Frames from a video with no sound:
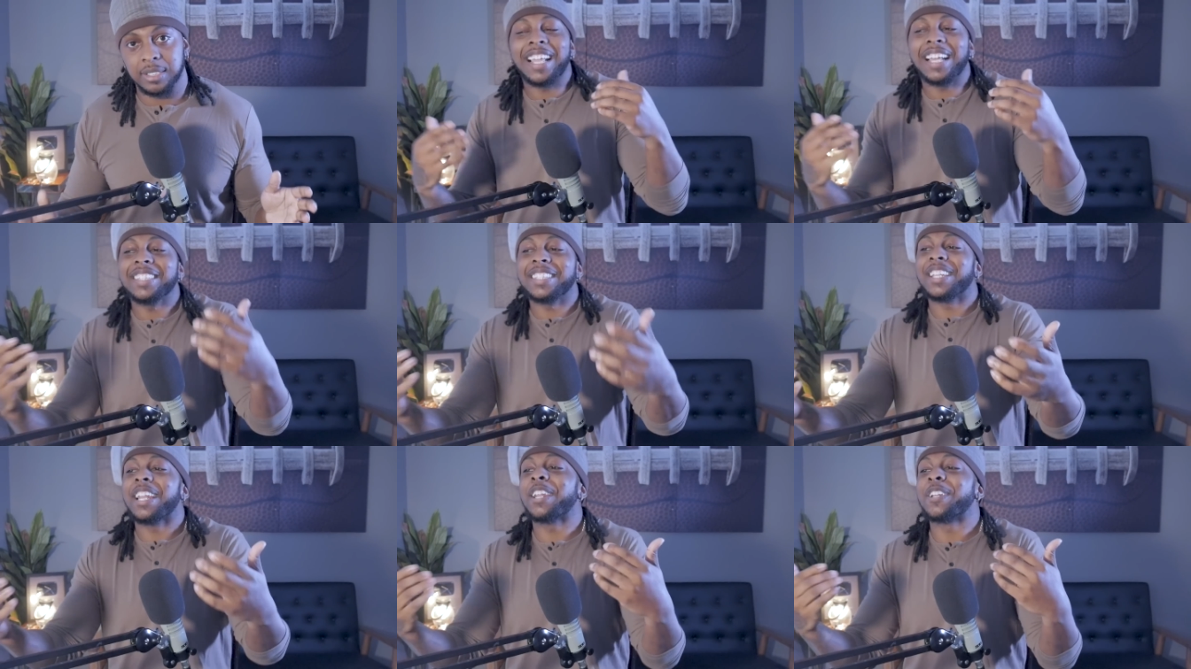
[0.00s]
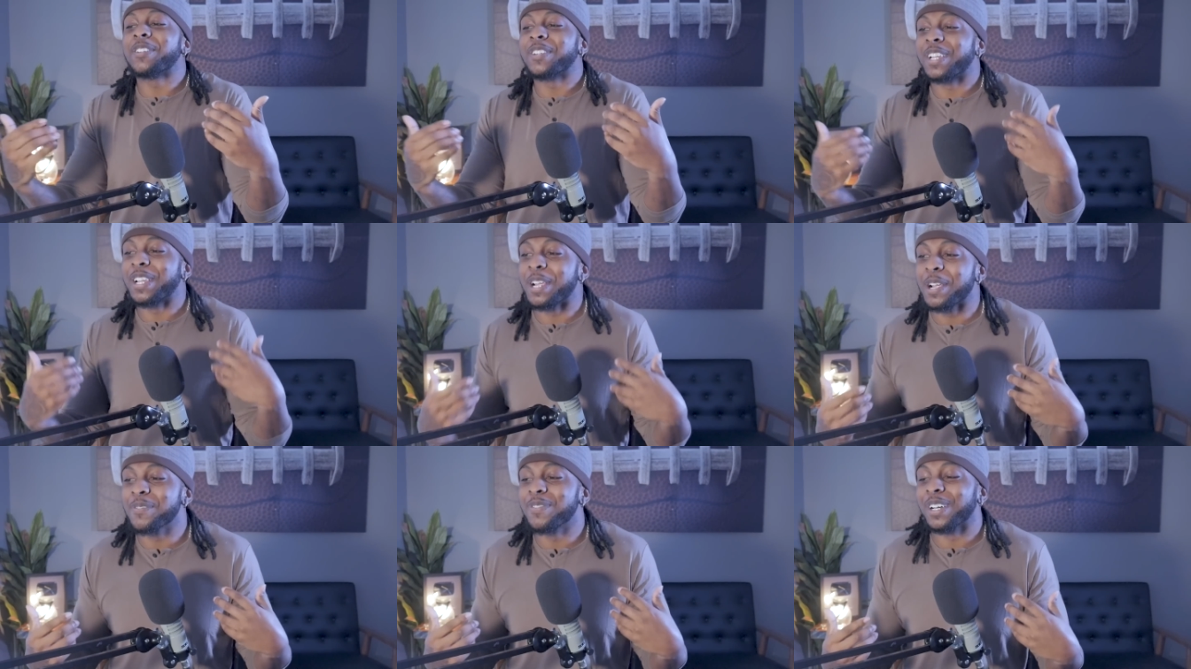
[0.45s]
Not that I
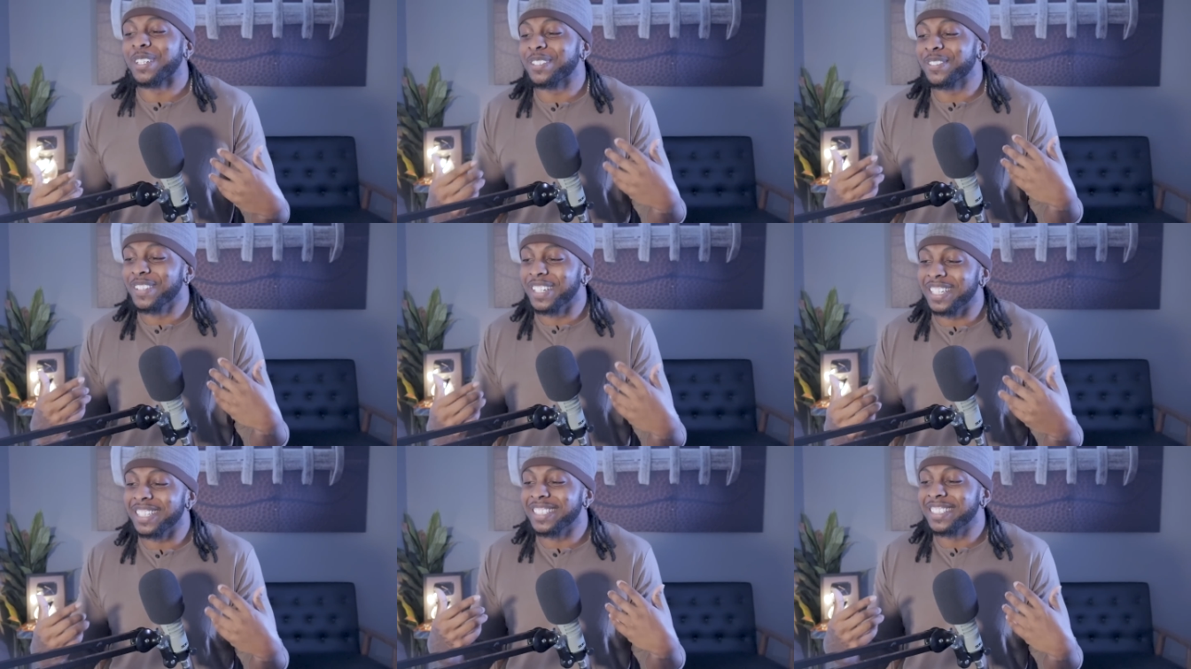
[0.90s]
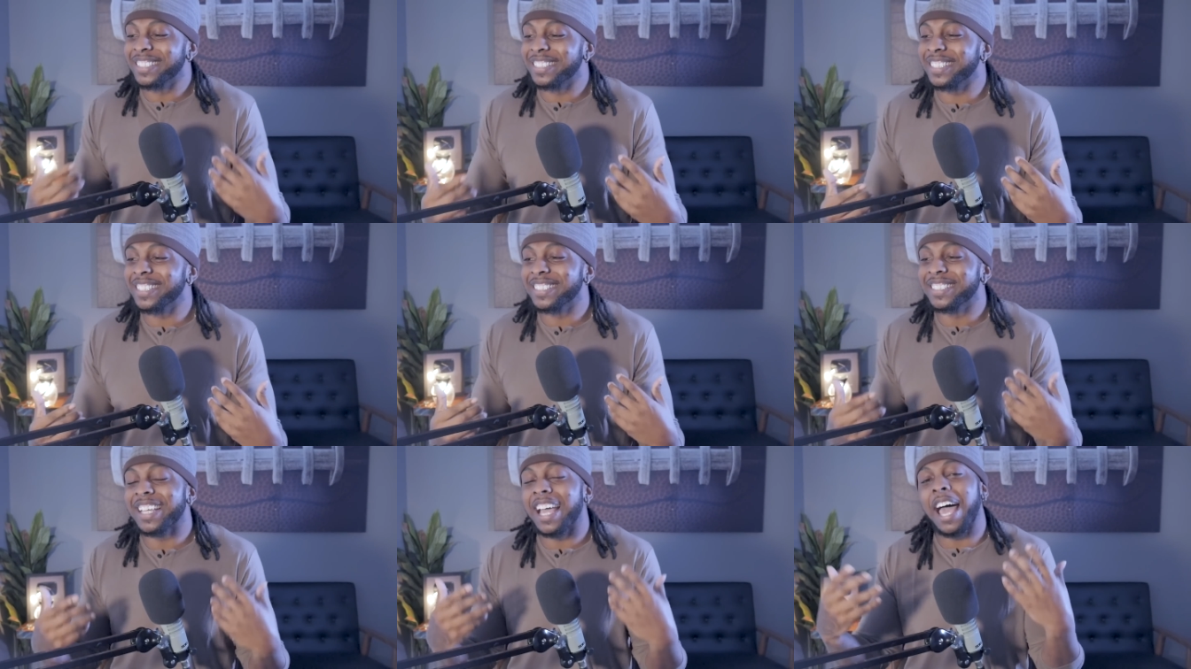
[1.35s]
don't care about the regular
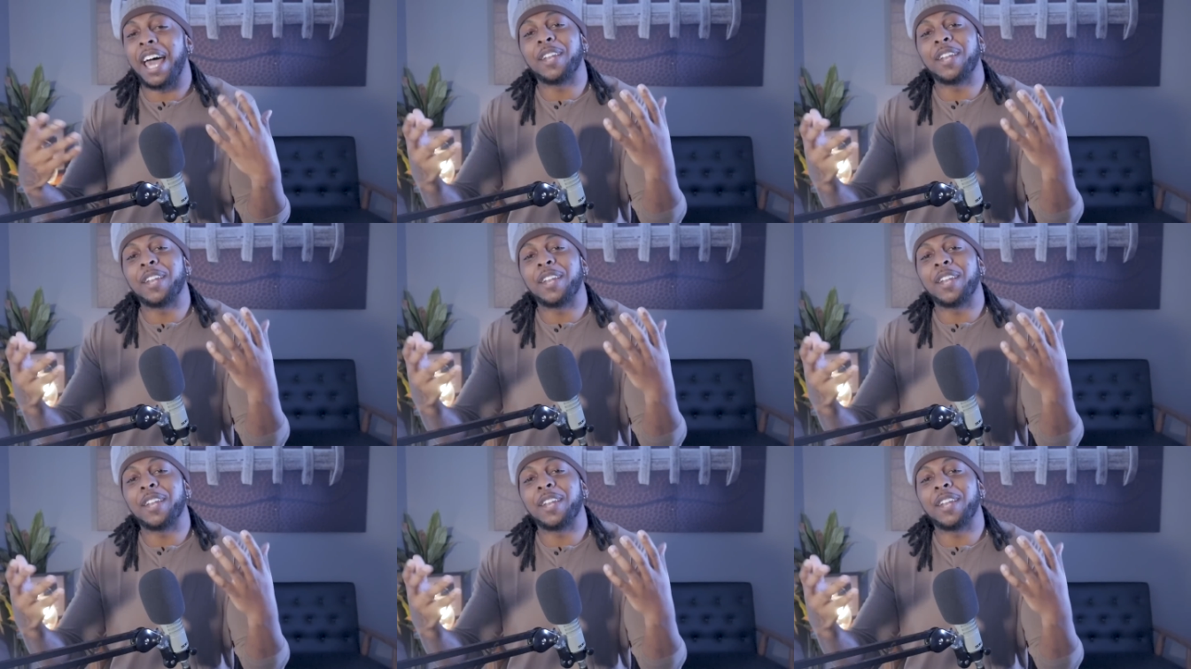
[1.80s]
season.